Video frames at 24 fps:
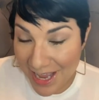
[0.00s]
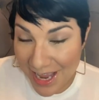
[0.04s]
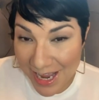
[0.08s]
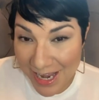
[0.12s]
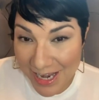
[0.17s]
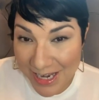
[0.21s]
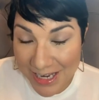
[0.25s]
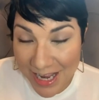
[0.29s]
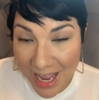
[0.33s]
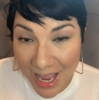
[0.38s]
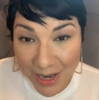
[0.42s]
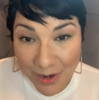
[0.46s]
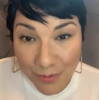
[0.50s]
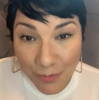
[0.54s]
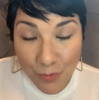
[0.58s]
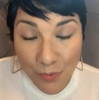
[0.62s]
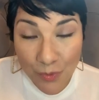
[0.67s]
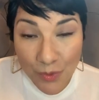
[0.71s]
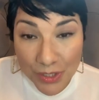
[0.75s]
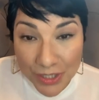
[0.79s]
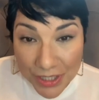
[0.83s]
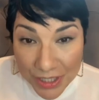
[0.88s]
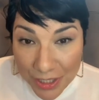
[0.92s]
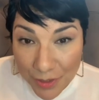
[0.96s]
I really
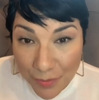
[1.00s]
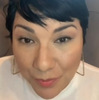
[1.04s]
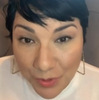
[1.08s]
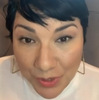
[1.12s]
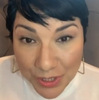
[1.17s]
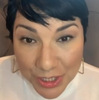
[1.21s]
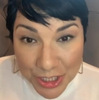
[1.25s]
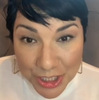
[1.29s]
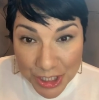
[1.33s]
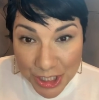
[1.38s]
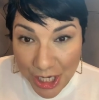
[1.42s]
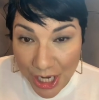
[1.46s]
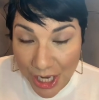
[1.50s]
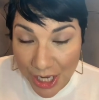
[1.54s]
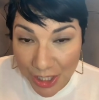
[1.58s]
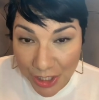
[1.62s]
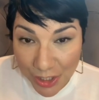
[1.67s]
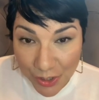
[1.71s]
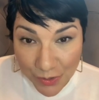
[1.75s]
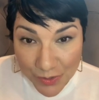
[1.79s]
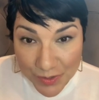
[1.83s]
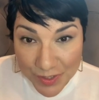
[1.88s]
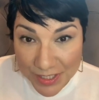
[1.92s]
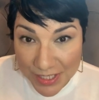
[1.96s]
appreciate you
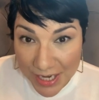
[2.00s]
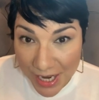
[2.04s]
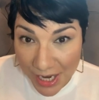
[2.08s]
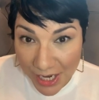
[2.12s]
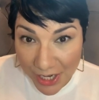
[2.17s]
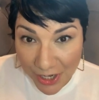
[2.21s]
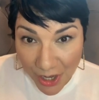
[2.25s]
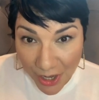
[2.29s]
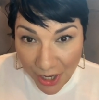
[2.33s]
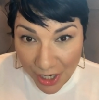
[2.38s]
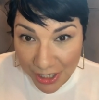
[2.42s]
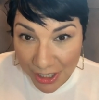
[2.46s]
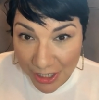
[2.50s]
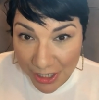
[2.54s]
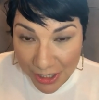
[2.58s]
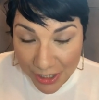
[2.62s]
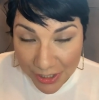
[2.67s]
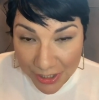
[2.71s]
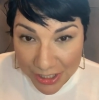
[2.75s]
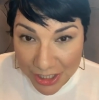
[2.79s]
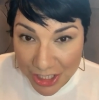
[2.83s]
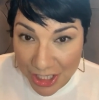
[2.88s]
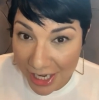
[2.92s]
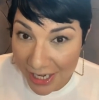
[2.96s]
staying on here and
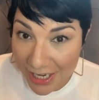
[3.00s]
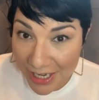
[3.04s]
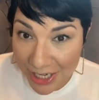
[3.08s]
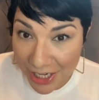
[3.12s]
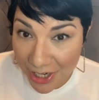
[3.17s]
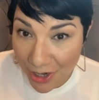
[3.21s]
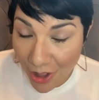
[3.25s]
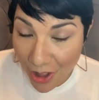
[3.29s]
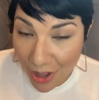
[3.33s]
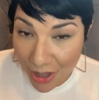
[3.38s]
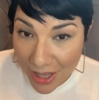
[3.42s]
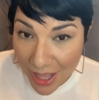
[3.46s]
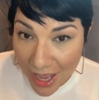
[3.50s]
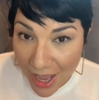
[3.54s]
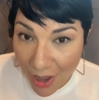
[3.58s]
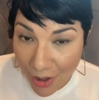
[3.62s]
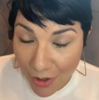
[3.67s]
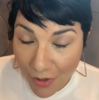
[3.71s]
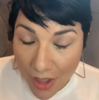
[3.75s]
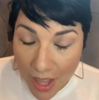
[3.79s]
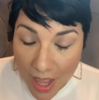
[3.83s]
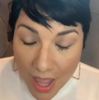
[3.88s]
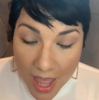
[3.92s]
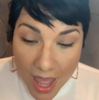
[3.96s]
checking it all out.
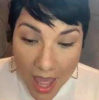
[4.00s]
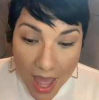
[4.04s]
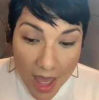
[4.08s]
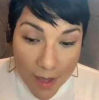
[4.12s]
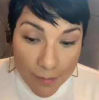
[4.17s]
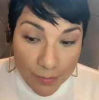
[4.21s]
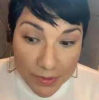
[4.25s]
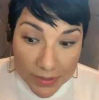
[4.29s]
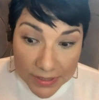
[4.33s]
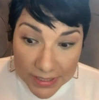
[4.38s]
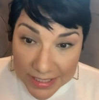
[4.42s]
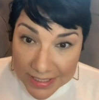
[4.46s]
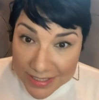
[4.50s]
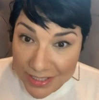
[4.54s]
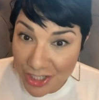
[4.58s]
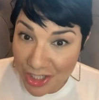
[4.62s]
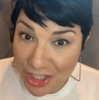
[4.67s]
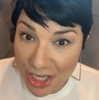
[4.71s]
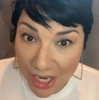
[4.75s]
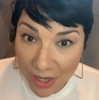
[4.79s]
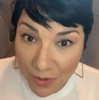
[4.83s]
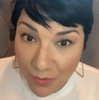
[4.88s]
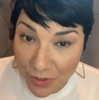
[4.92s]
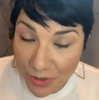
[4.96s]
Please check
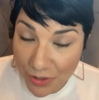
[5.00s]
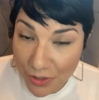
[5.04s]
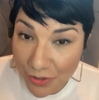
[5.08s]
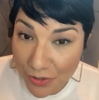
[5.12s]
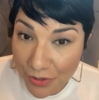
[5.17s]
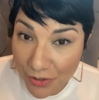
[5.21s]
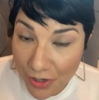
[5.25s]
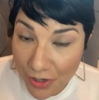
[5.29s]
with your